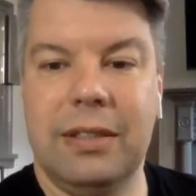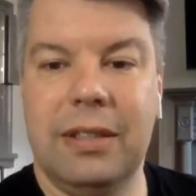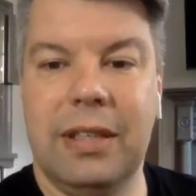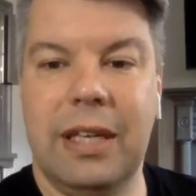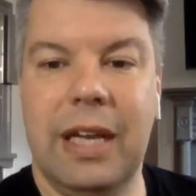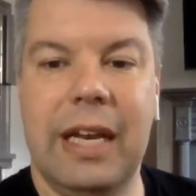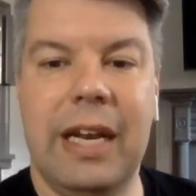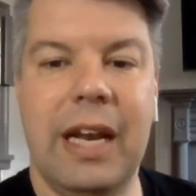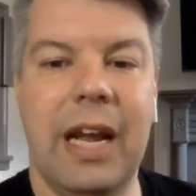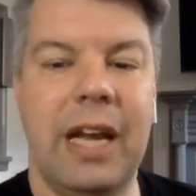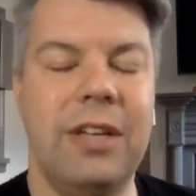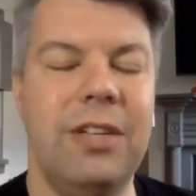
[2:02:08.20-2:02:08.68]

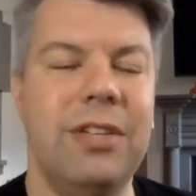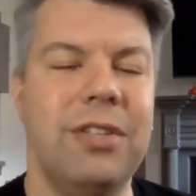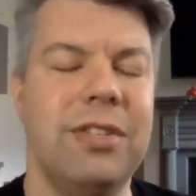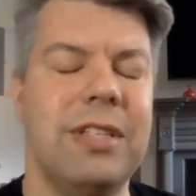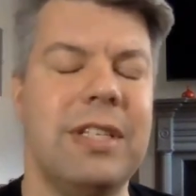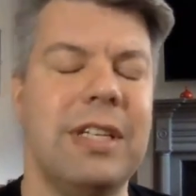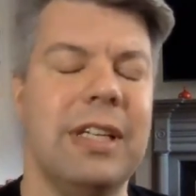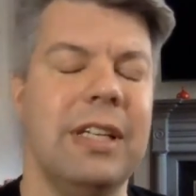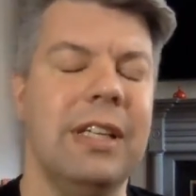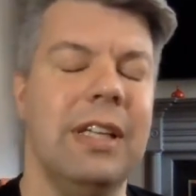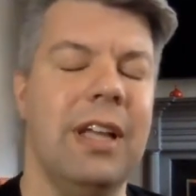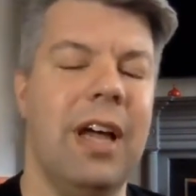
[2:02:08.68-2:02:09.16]
and I
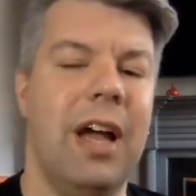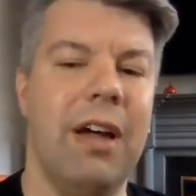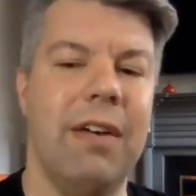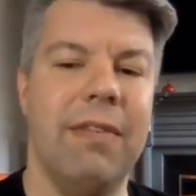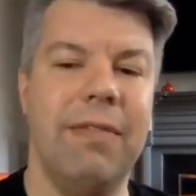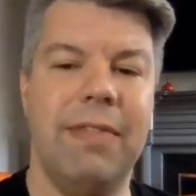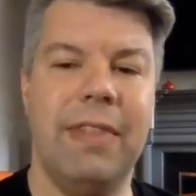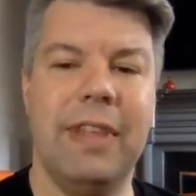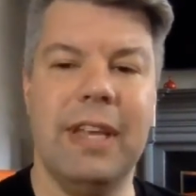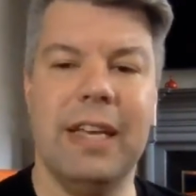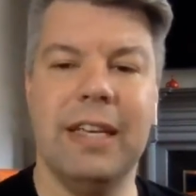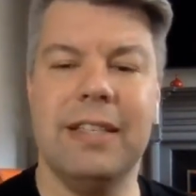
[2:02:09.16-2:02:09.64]
used to
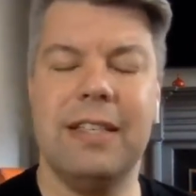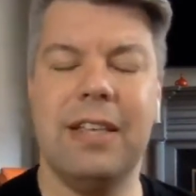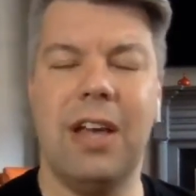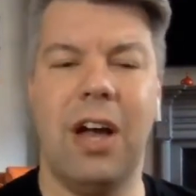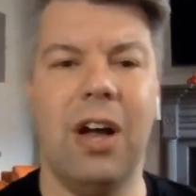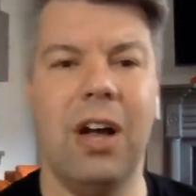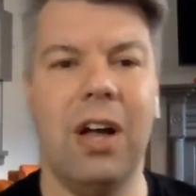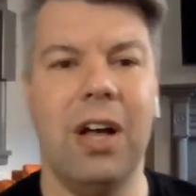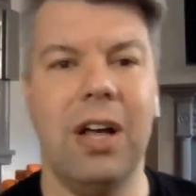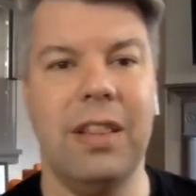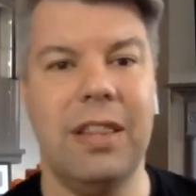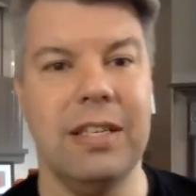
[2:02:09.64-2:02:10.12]
love this.
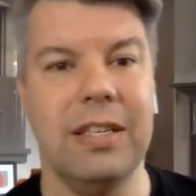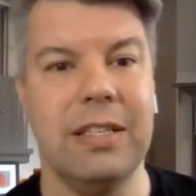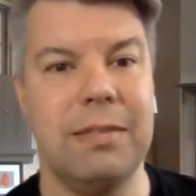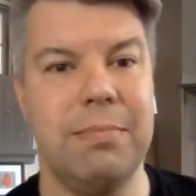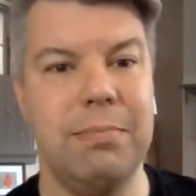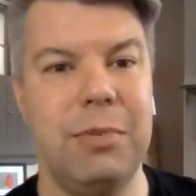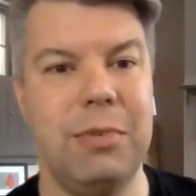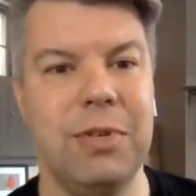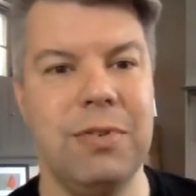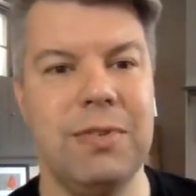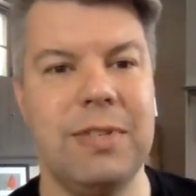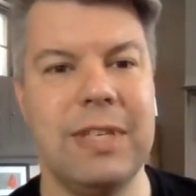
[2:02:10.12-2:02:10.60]
Oh, this
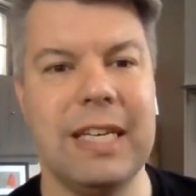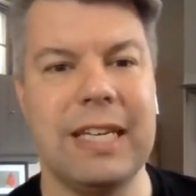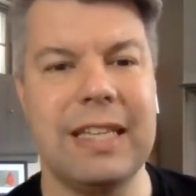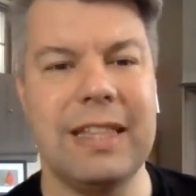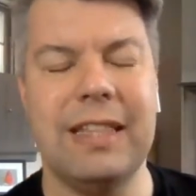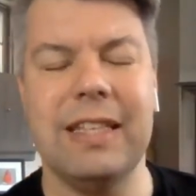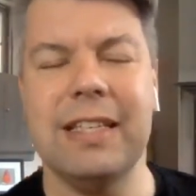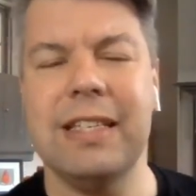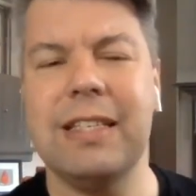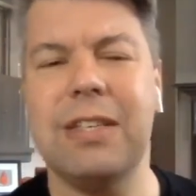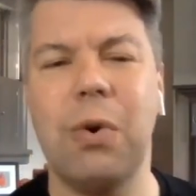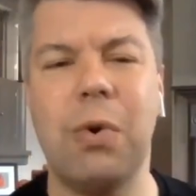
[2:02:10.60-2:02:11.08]

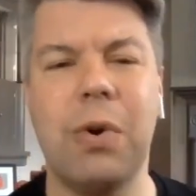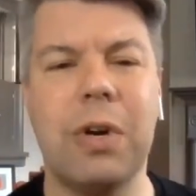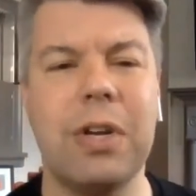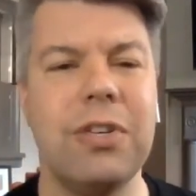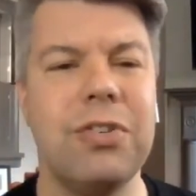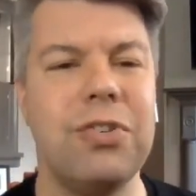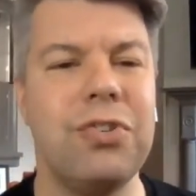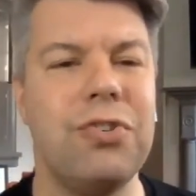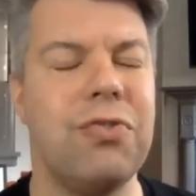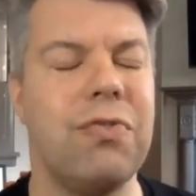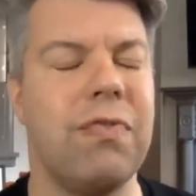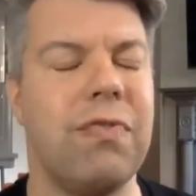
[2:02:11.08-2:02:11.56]
music, this
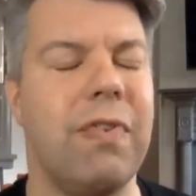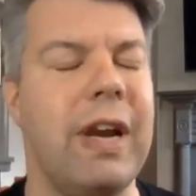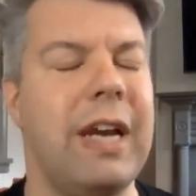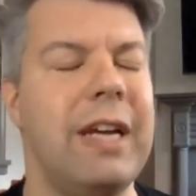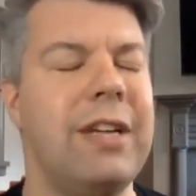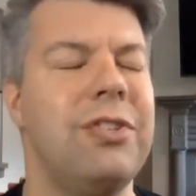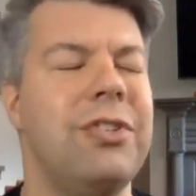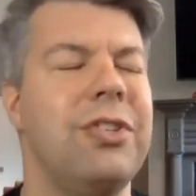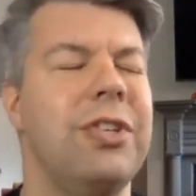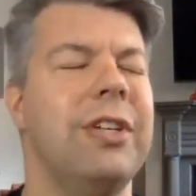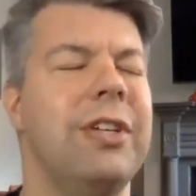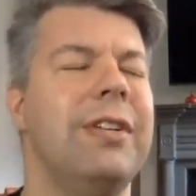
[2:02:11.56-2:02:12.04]

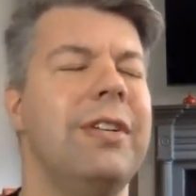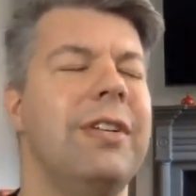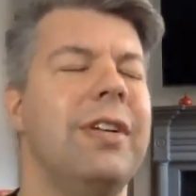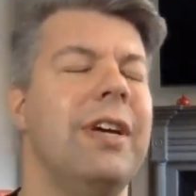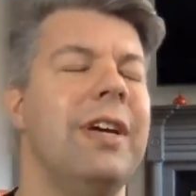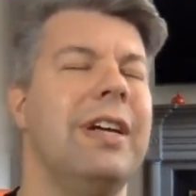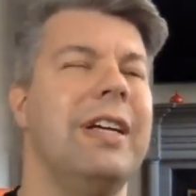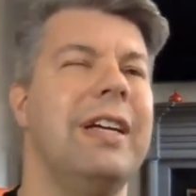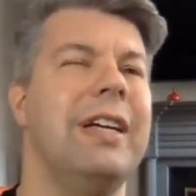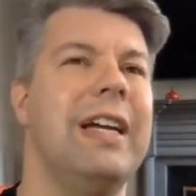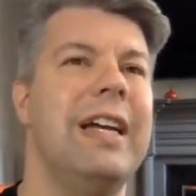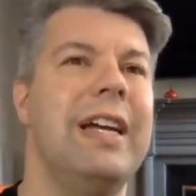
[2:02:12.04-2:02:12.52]
orchestration.
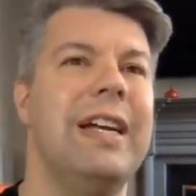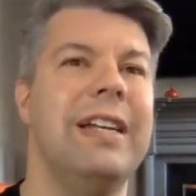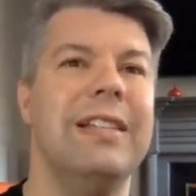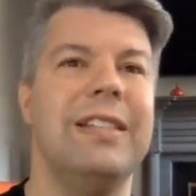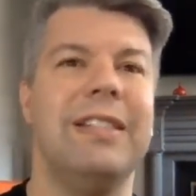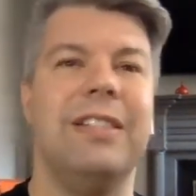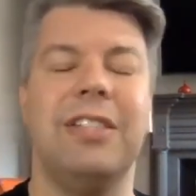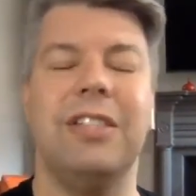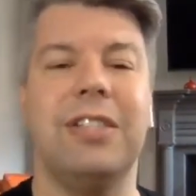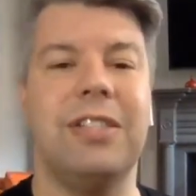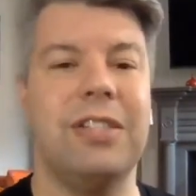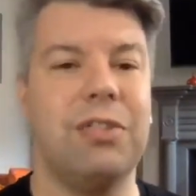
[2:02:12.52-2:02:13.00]

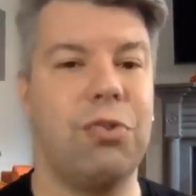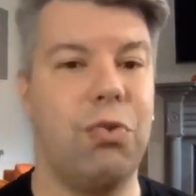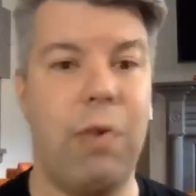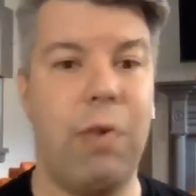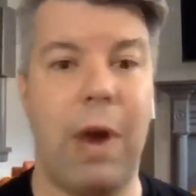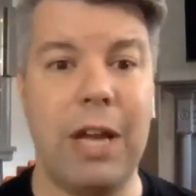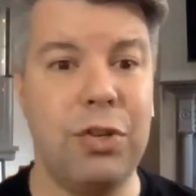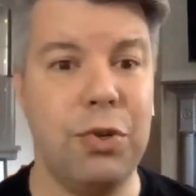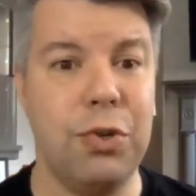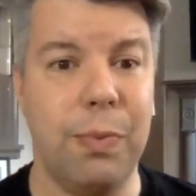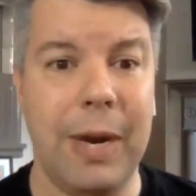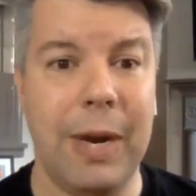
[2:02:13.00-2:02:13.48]
It's just
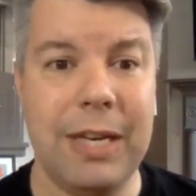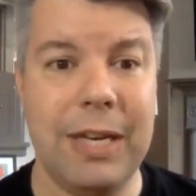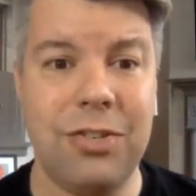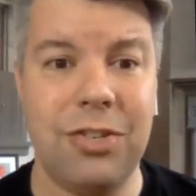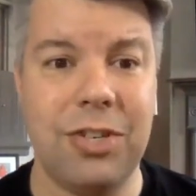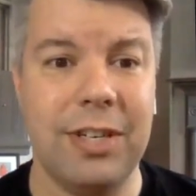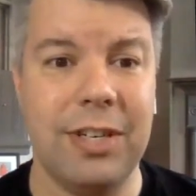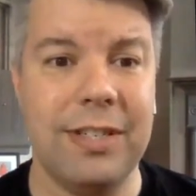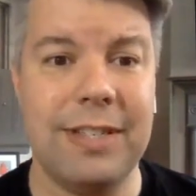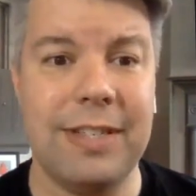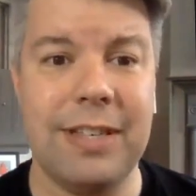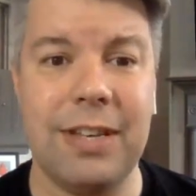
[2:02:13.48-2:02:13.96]

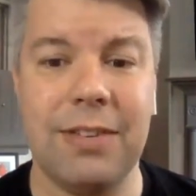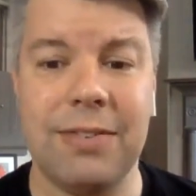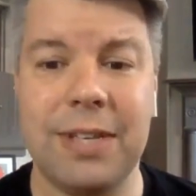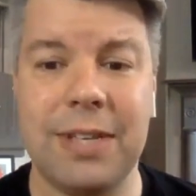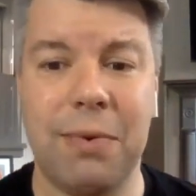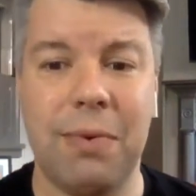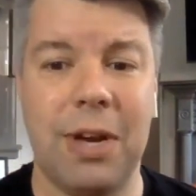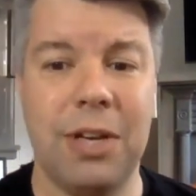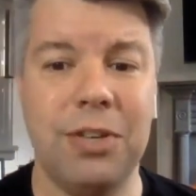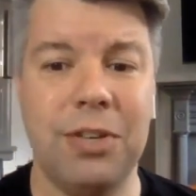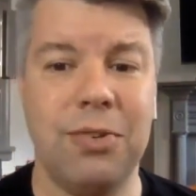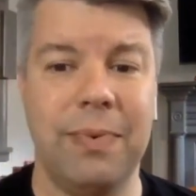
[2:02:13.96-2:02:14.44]
graduation. It sounds
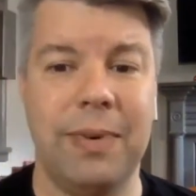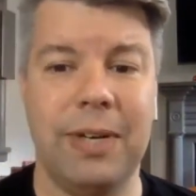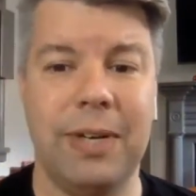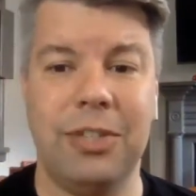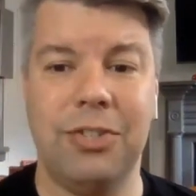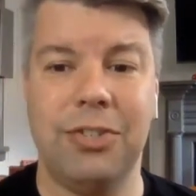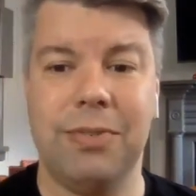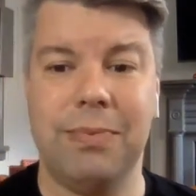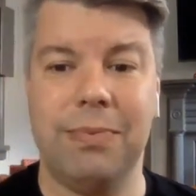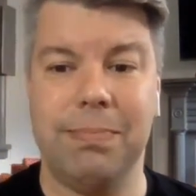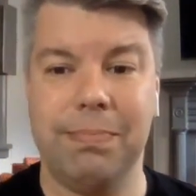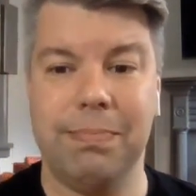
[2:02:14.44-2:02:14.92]
like
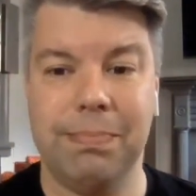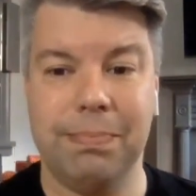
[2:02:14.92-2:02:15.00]
graduation.